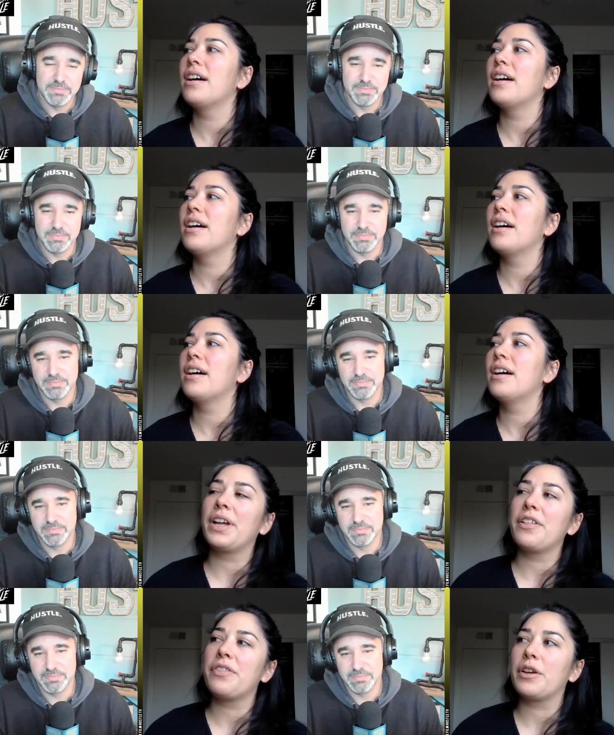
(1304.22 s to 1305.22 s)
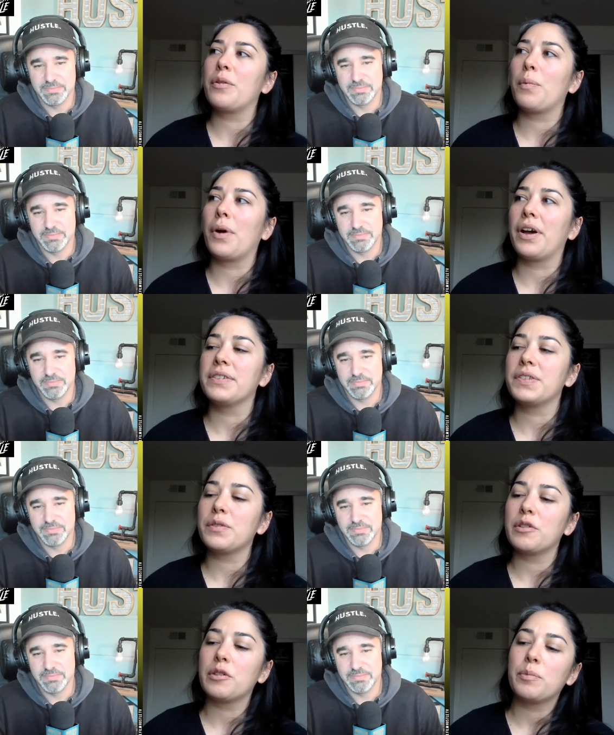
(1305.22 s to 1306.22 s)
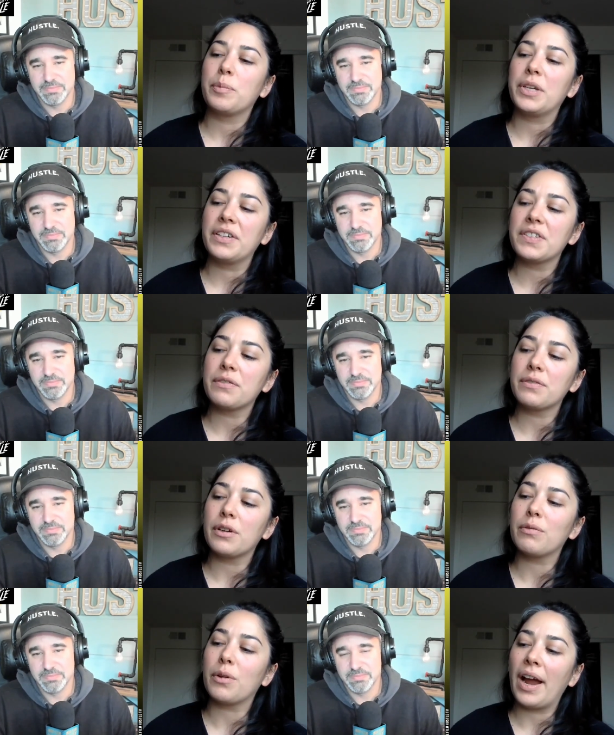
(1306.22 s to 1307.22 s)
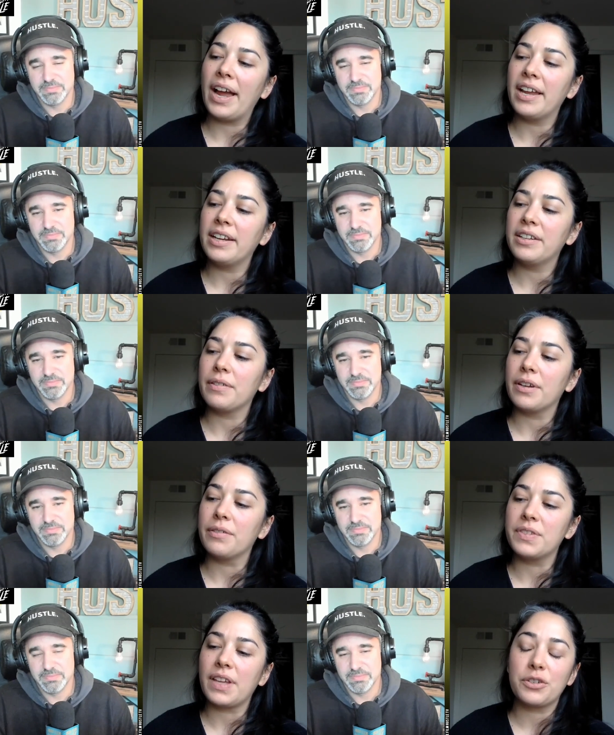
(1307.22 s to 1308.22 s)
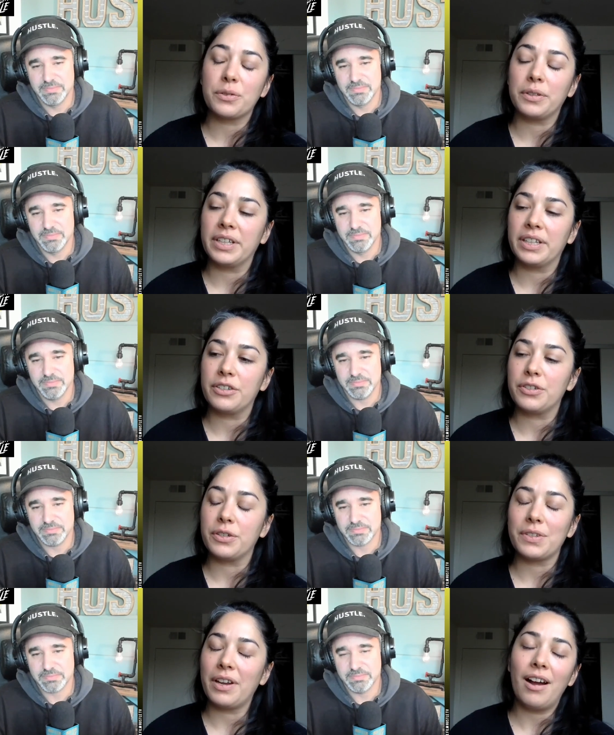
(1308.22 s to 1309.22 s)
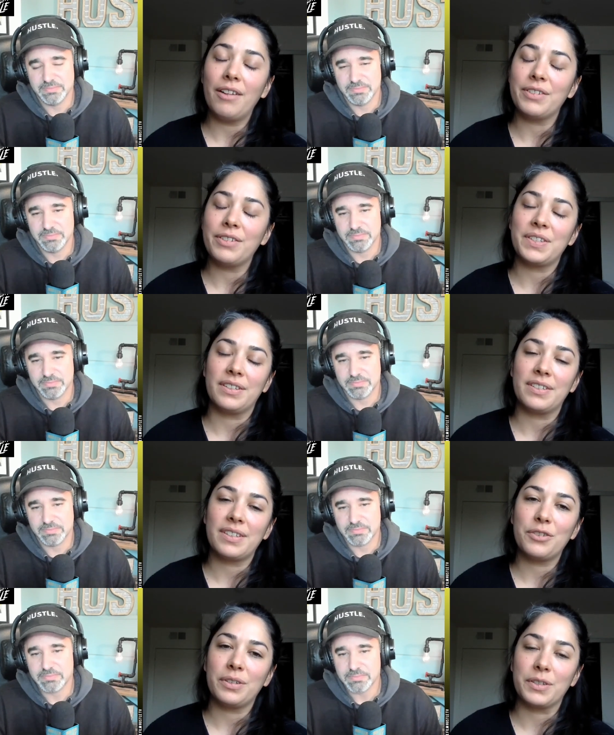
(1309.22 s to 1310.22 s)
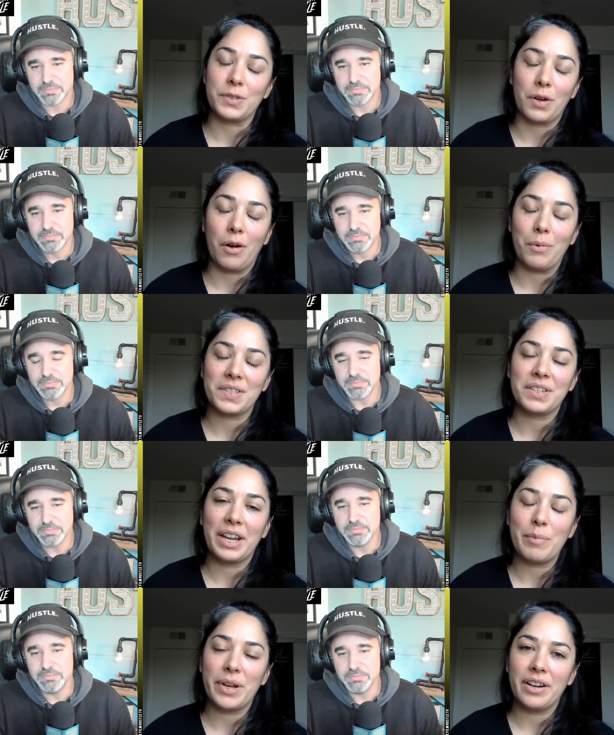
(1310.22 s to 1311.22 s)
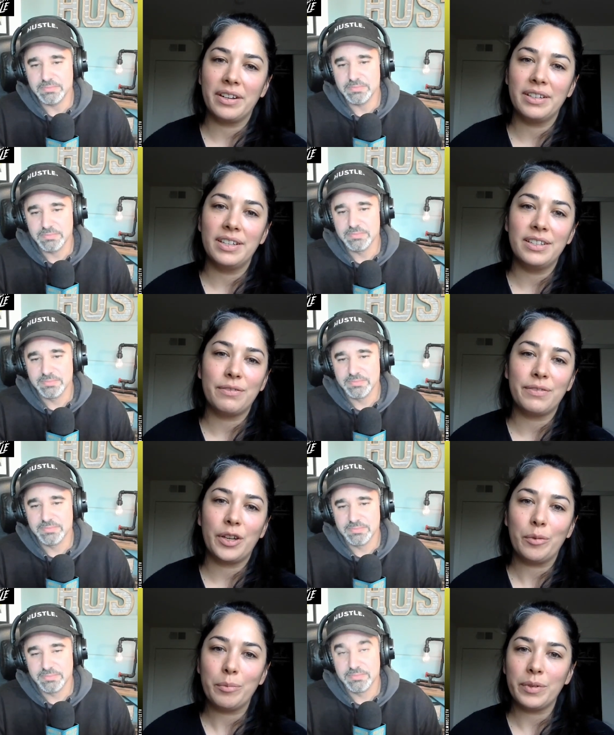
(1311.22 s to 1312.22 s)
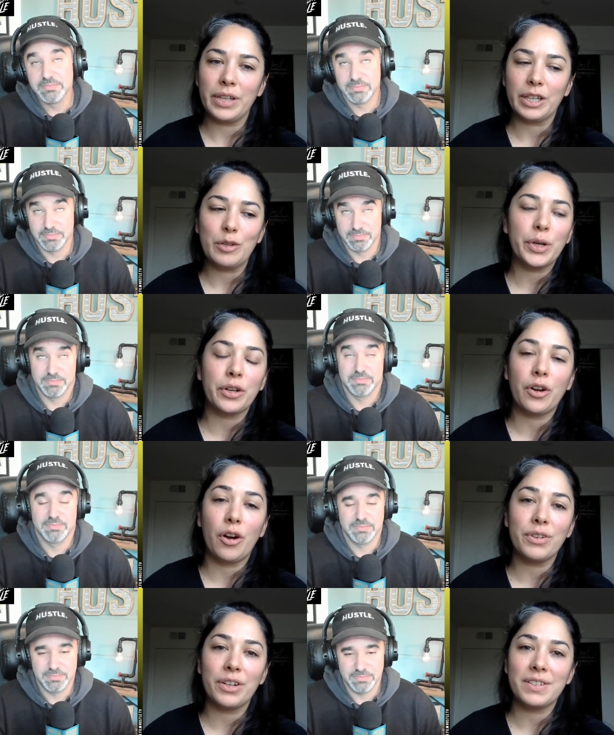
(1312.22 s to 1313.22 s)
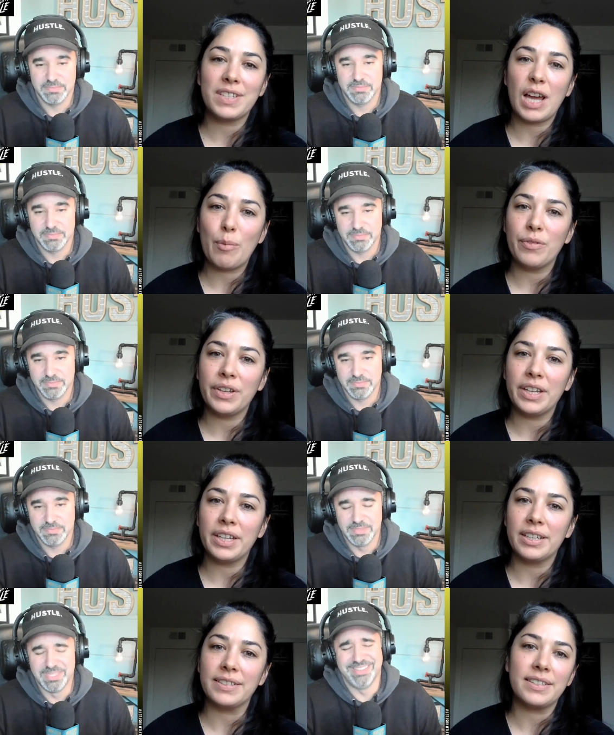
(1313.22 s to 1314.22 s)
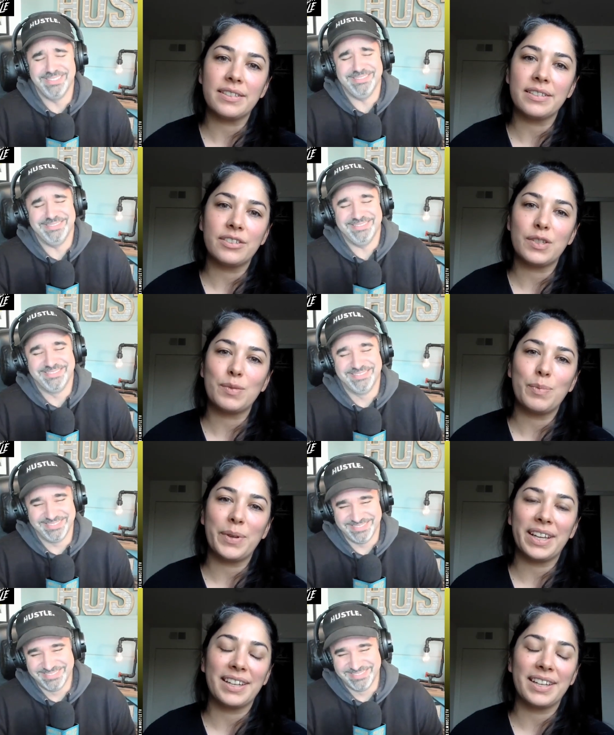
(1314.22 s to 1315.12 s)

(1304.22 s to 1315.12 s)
Speaker 1: the first one I think was because of a variety of, of, scheduling issues. Obviously, scheduling is always a nightmare in indie film. Like you put COVID on top of it, it